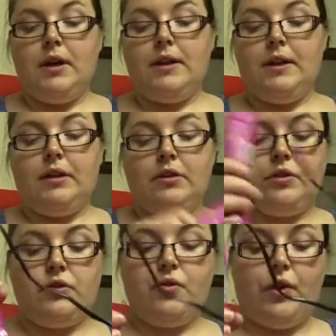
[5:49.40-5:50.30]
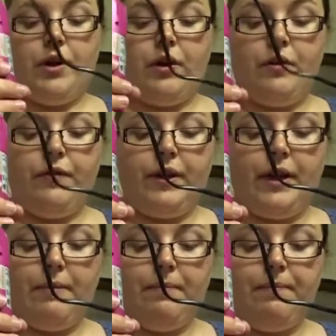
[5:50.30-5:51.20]
And then just dry it off
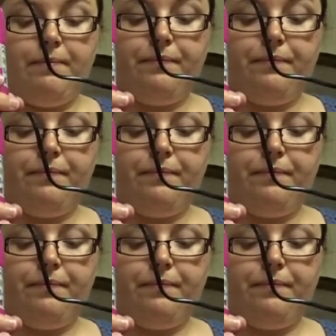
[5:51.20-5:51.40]
again.